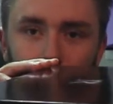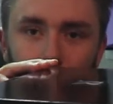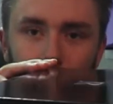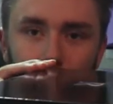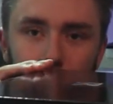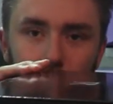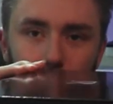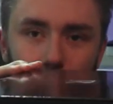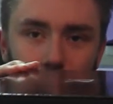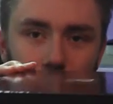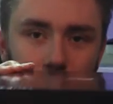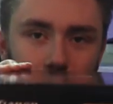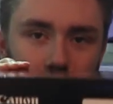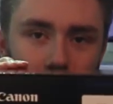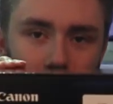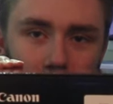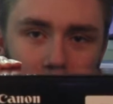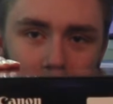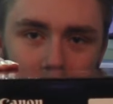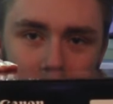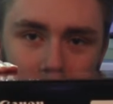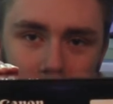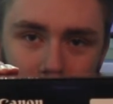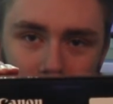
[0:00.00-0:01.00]
and then
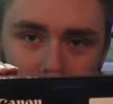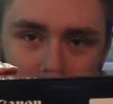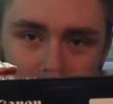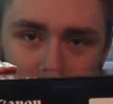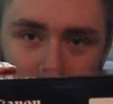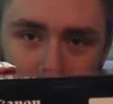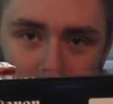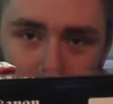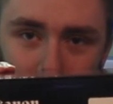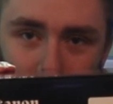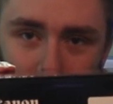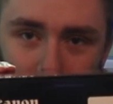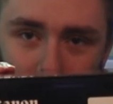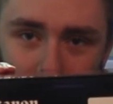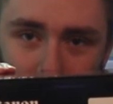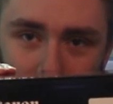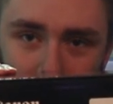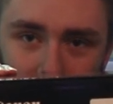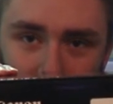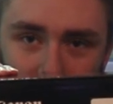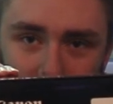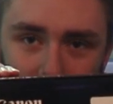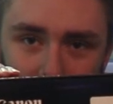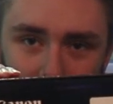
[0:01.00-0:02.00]
this is the other
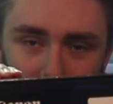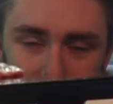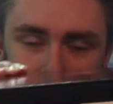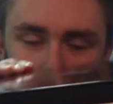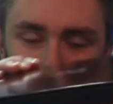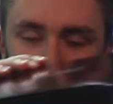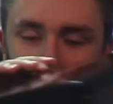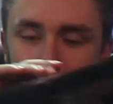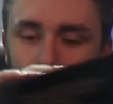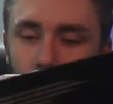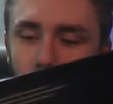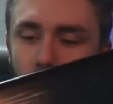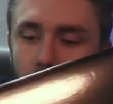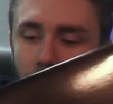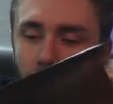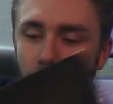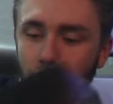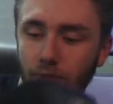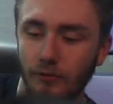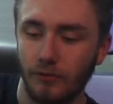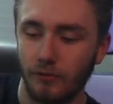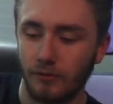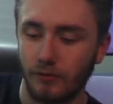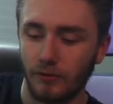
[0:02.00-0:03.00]
side.
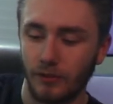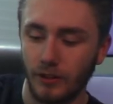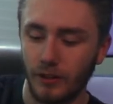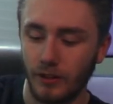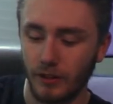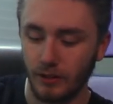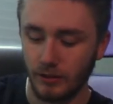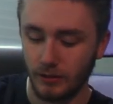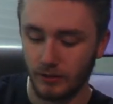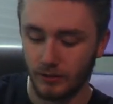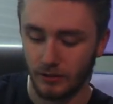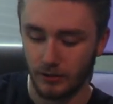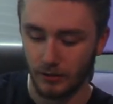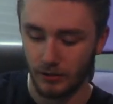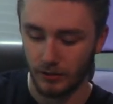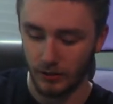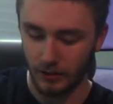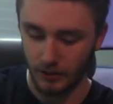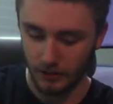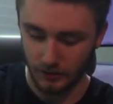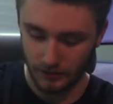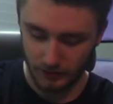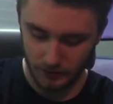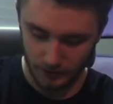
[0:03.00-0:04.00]
And
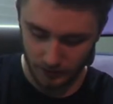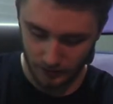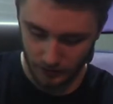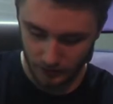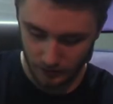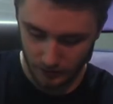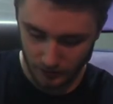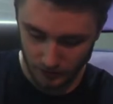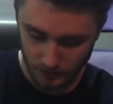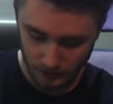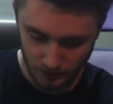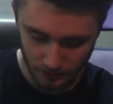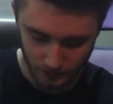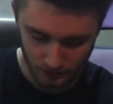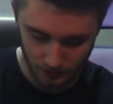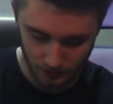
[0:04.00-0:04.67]
fantastic.